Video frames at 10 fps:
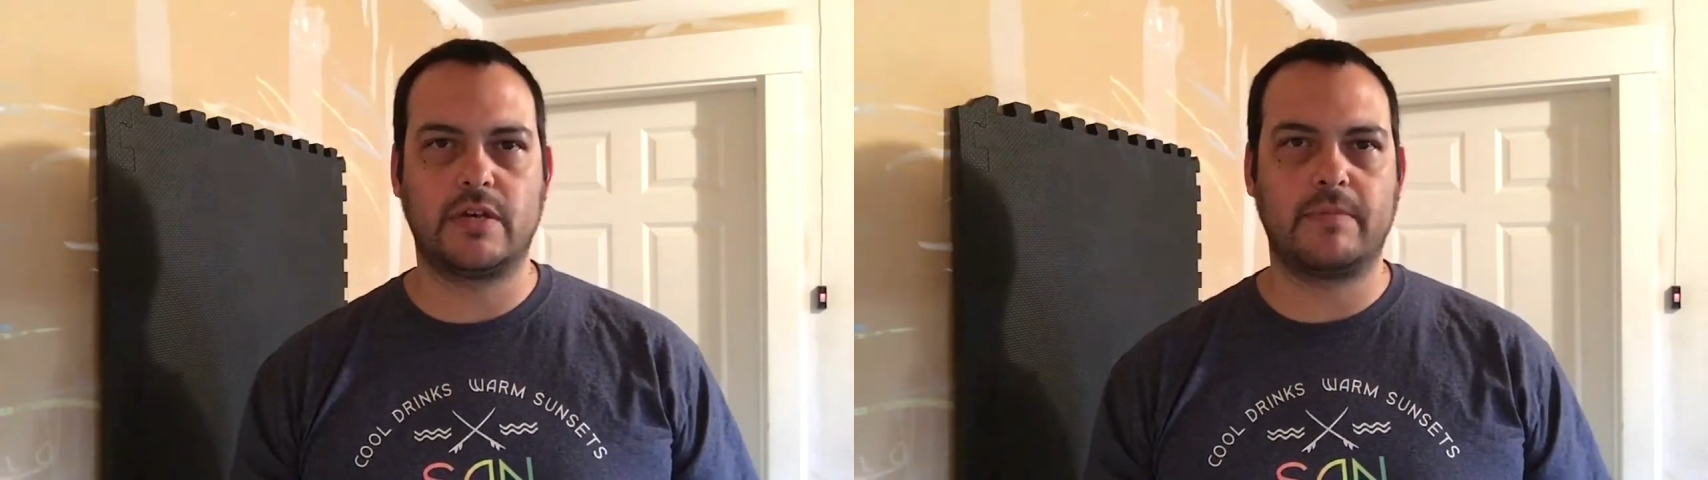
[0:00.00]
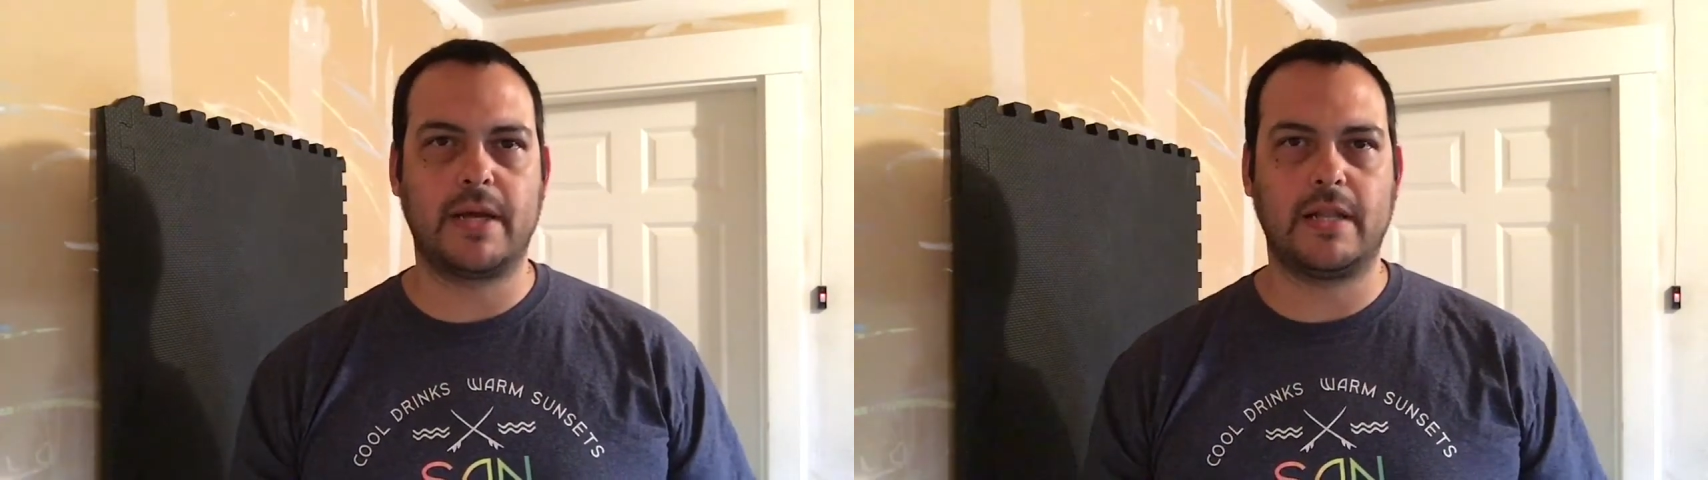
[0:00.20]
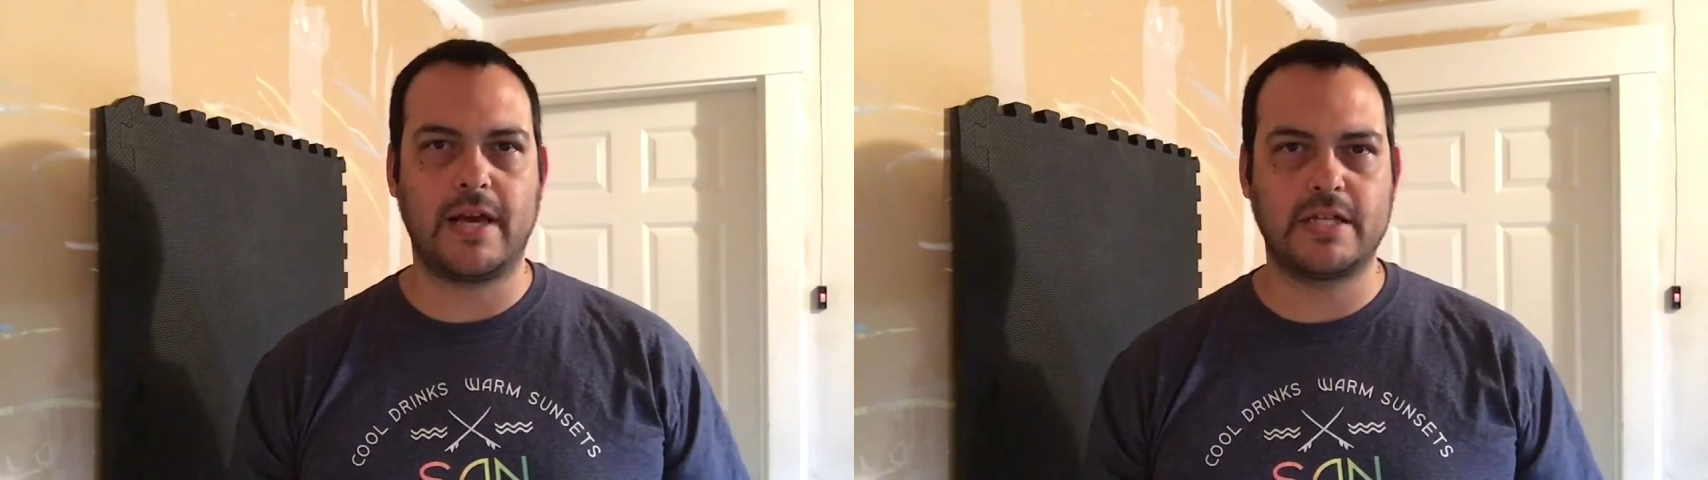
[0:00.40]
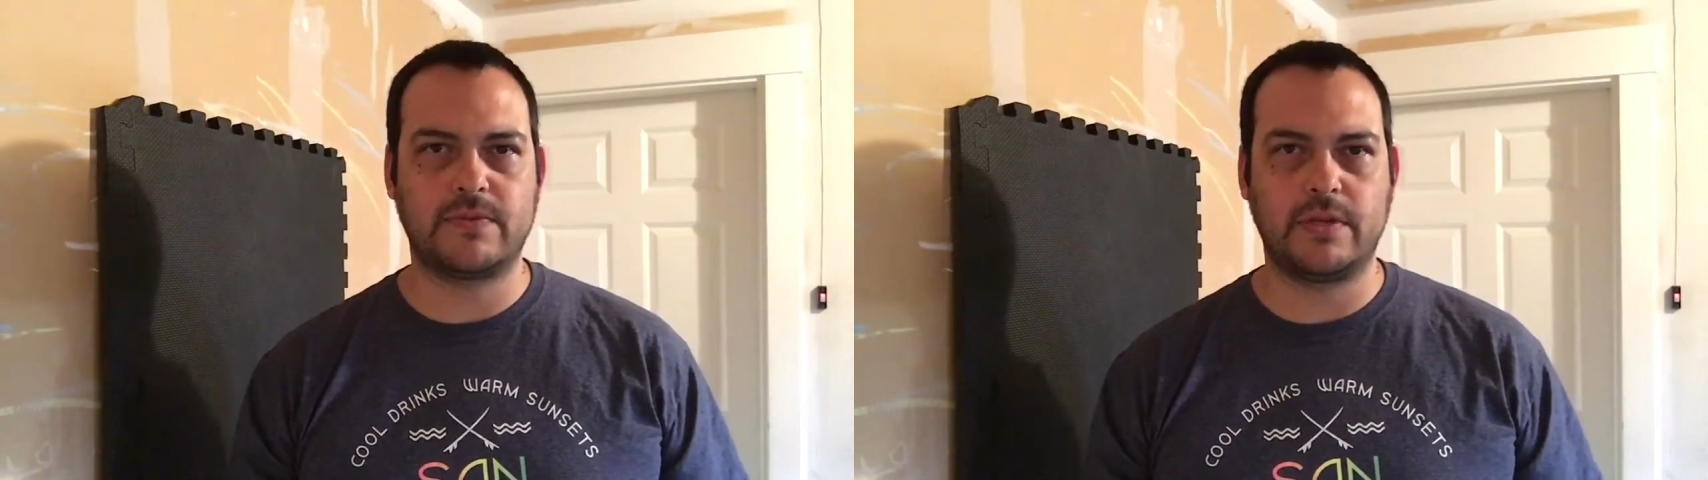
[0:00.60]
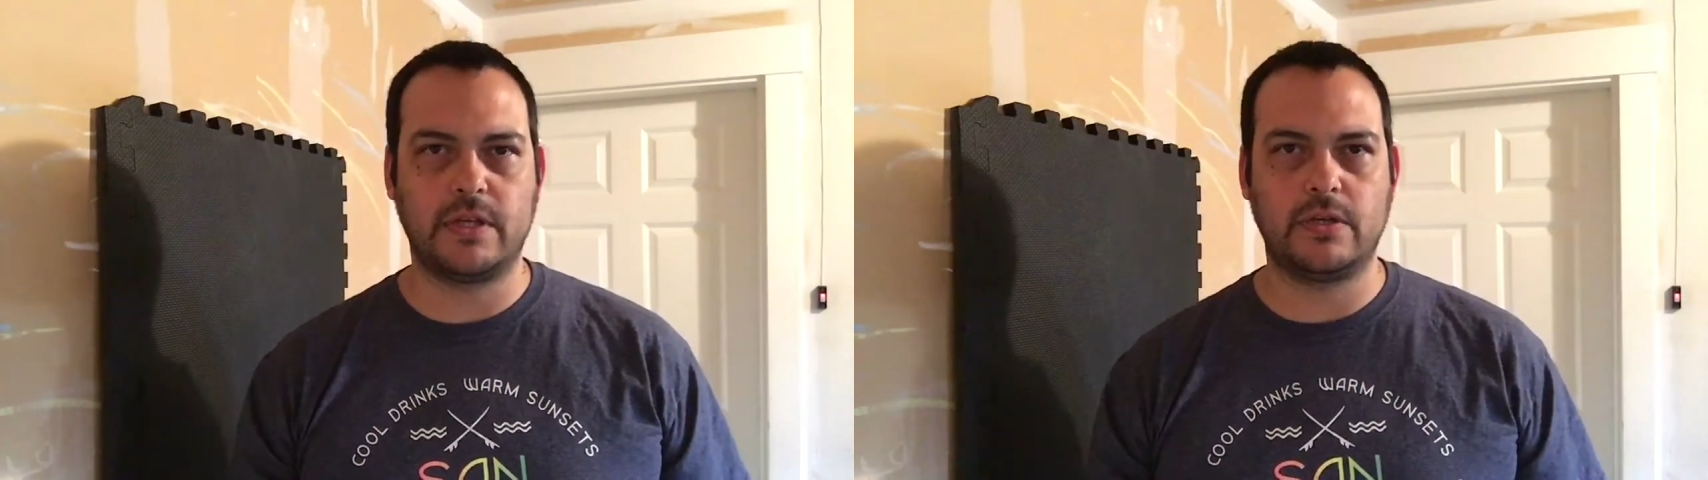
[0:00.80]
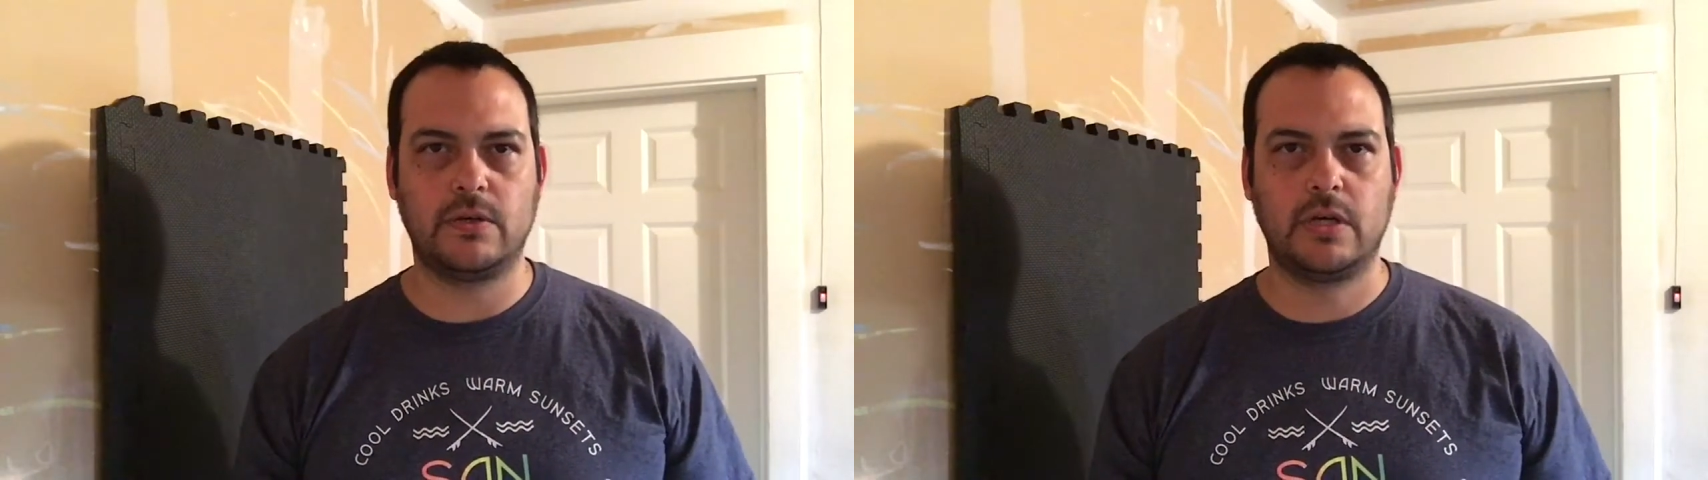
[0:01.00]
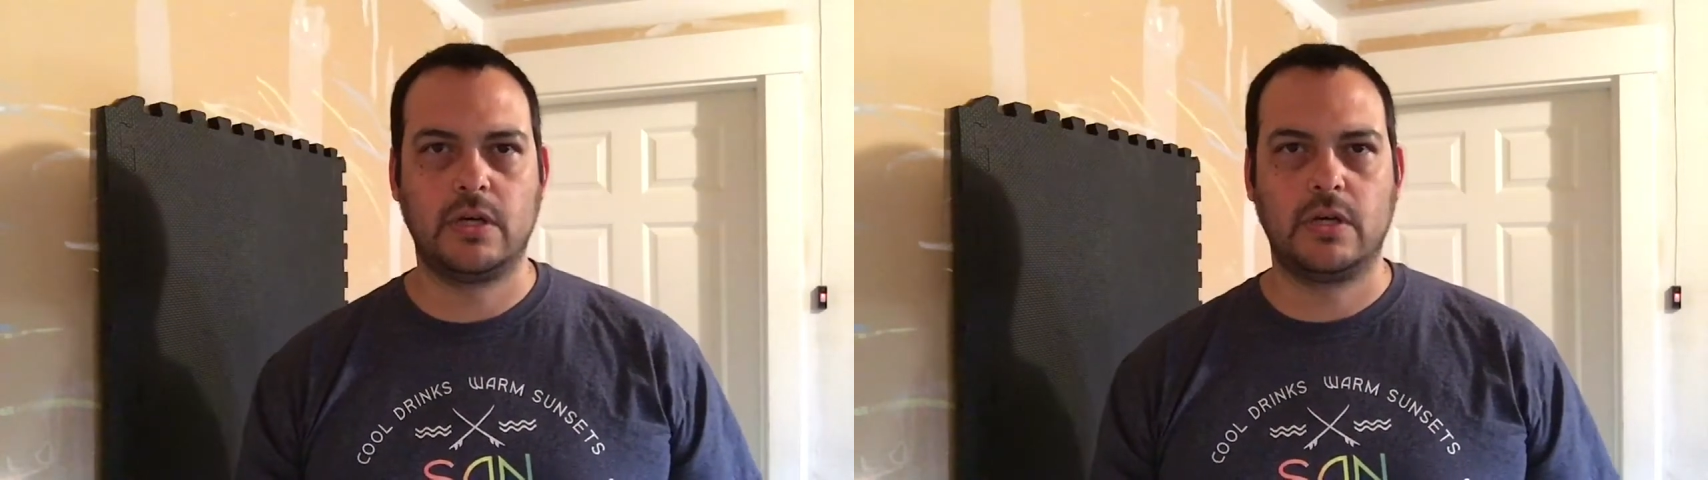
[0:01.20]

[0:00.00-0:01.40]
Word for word: of my last video